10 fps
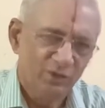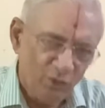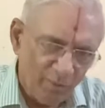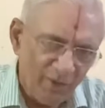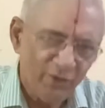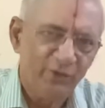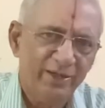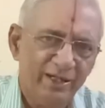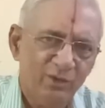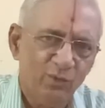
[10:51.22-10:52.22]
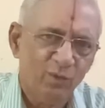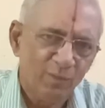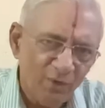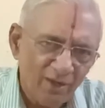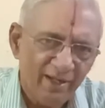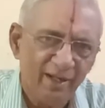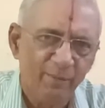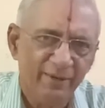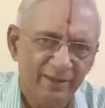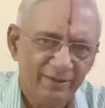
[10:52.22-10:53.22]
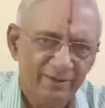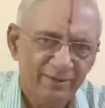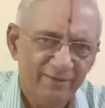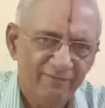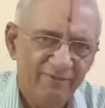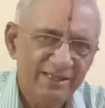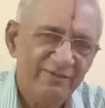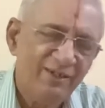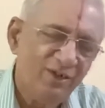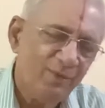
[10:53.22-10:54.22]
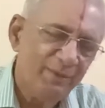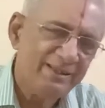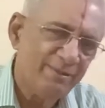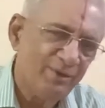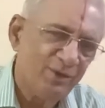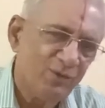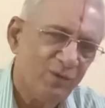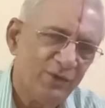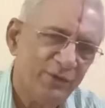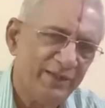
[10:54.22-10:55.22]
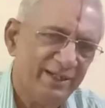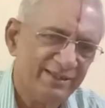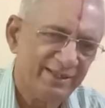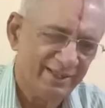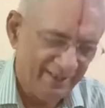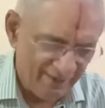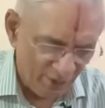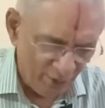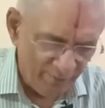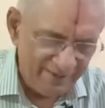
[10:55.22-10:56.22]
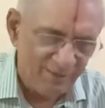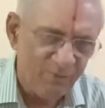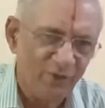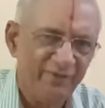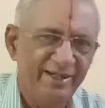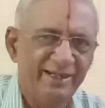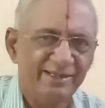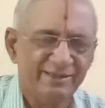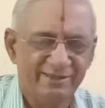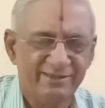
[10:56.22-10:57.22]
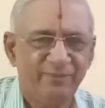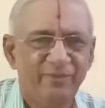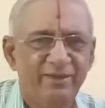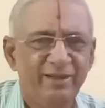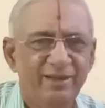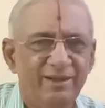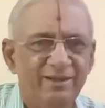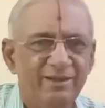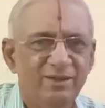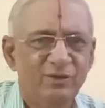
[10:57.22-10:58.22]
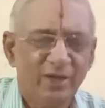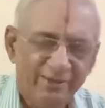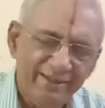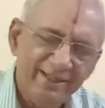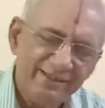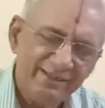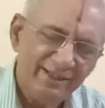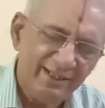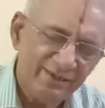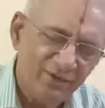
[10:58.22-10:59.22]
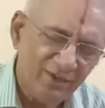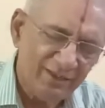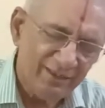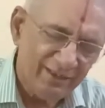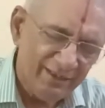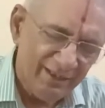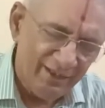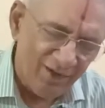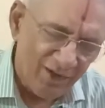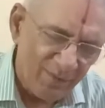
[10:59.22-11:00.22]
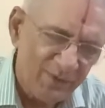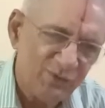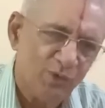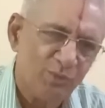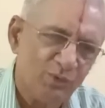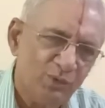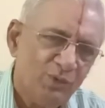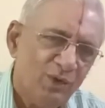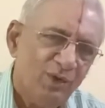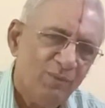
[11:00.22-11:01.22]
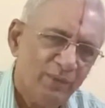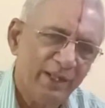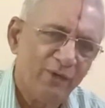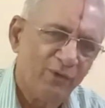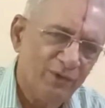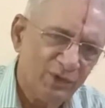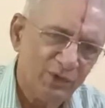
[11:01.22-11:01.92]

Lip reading: Tomorrow you can do one more alapana, which will not be similar to what you did yesterday. There could be some more variations. So likewise, it has got enormous scope to play around,